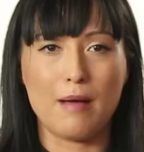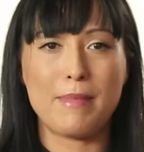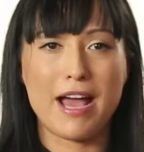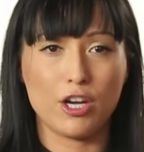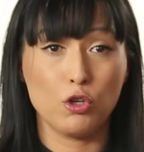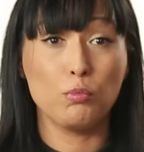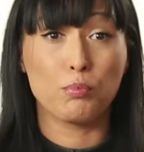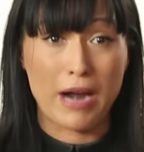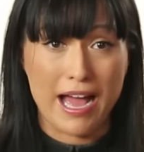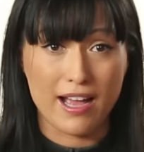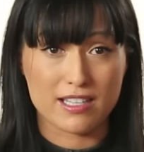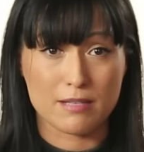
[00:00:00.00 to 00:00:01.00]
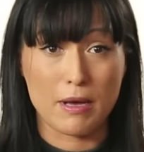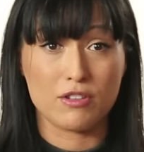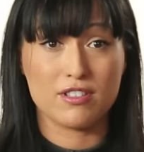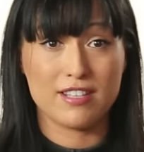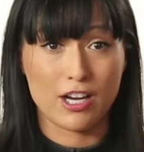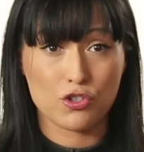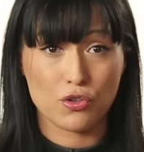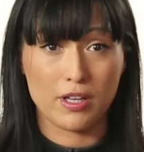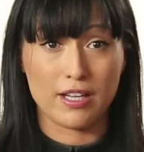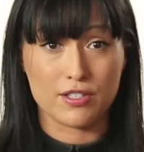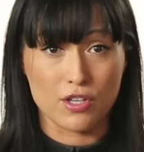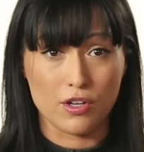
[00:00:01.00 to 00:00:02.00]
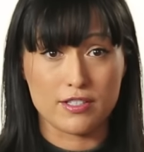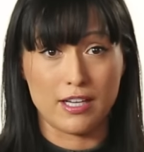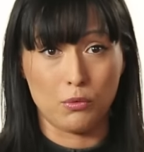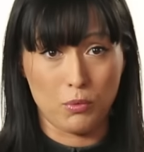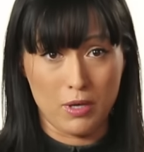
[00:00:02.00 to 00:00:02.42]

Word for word: A man who brags about sexually assaulting